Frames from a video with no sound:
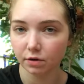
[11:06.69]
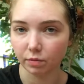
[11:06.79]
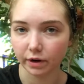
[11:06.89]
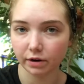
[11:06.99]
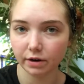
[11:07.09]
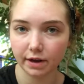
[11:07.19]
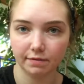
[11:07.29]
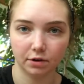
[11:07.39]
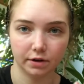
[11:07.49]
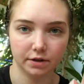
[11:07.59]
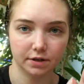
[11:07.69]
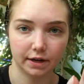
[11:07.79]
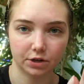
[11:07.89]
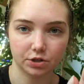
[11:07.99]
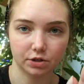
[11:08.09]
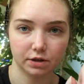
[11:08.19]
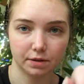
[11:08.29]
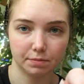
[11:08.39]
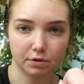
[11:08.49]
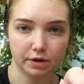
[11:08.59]
What I already have on is actually
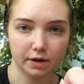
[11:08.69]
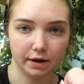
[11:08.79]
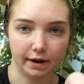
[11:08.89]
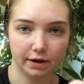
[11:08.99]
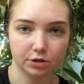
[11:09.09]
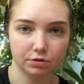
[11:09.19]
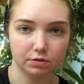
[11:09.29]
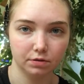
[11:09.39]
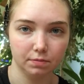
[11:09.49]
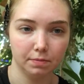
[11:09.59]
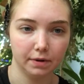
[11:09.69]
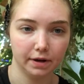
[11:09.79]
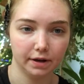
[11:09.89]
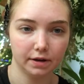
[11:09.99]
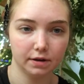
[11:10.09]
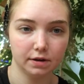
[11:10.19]
pretty natural, but